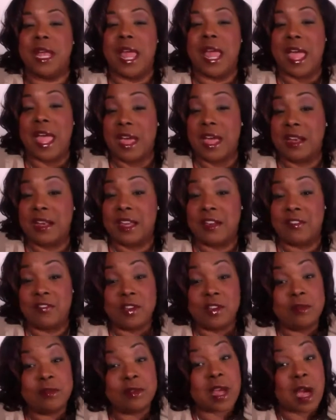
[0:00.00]
And if
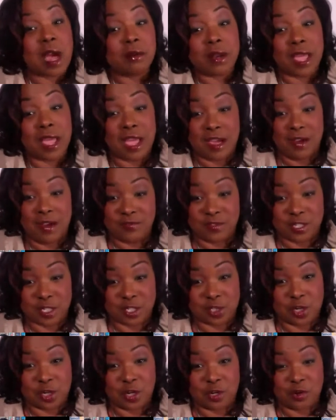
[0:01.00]
you don't have such
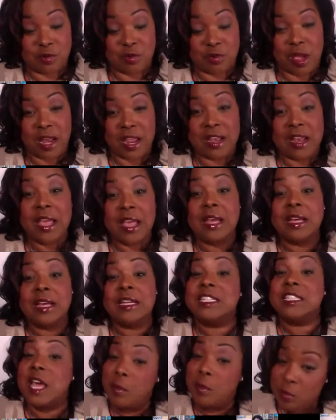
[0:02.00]
good credit,
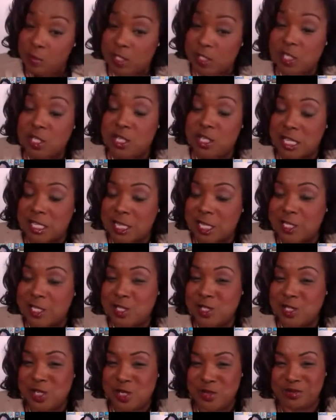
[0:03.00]
tell me what you think they should
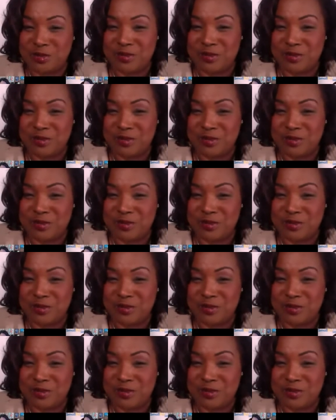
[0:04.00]
do.